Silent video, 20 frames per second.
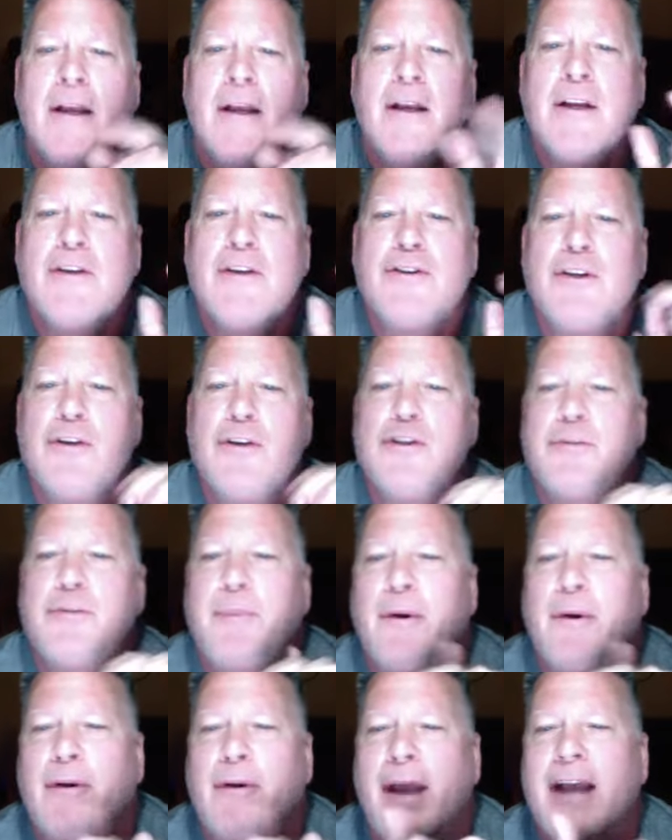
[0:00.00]
she used to
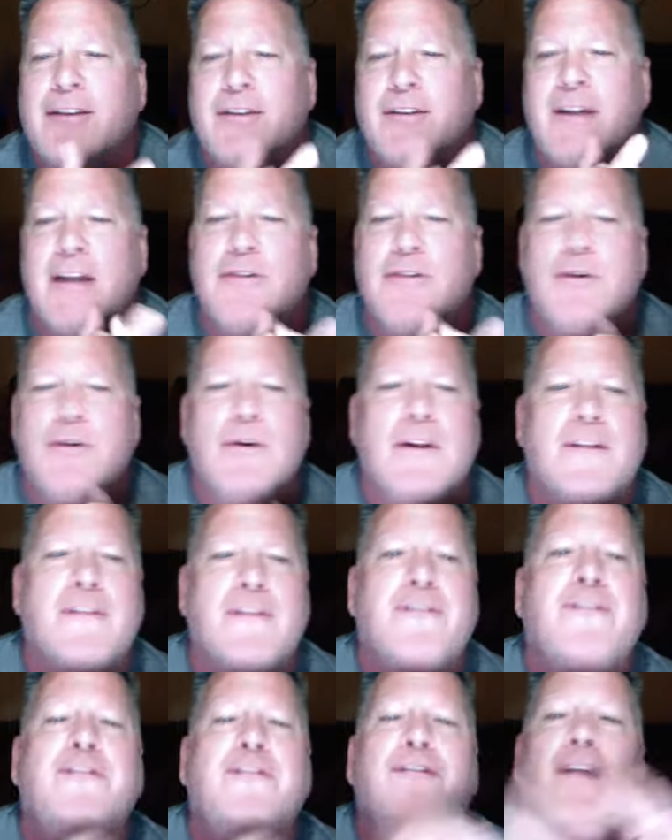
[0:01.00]
procrastinate due to the
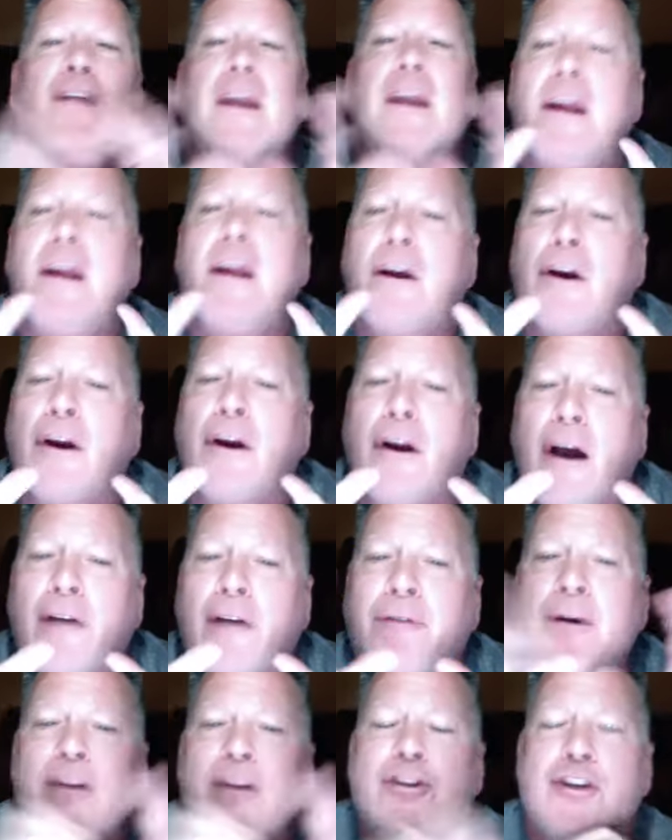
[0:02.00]
fear
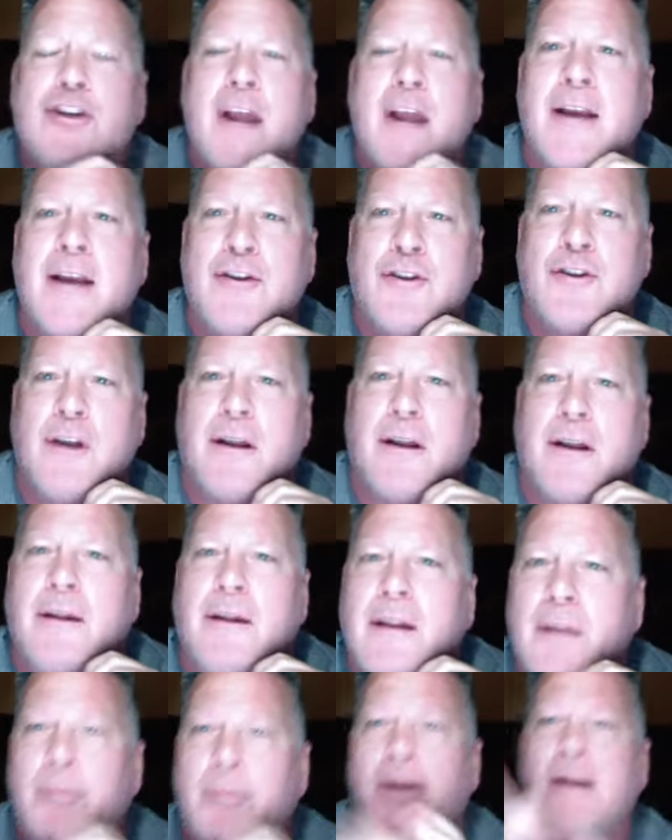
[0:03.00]
of rejection.
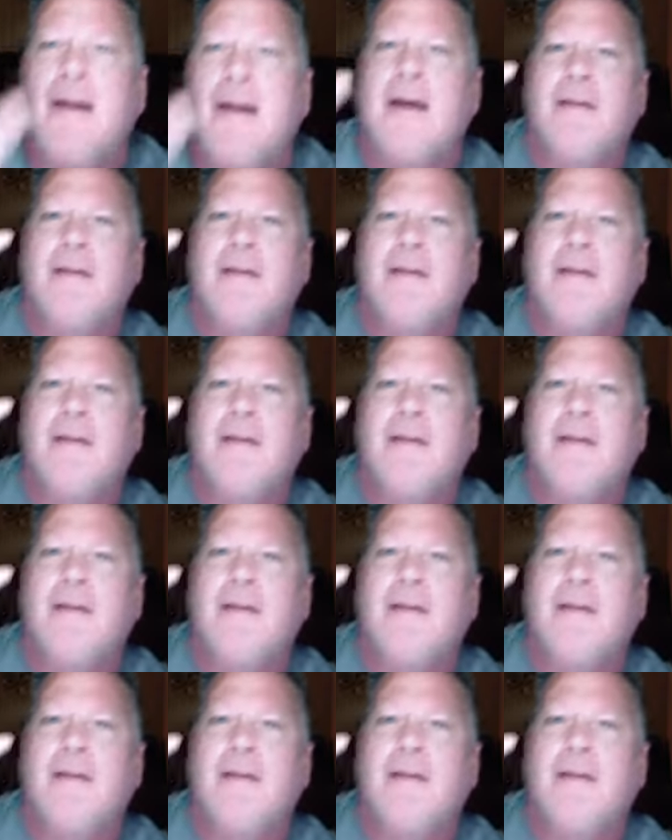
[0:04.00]
Anybody a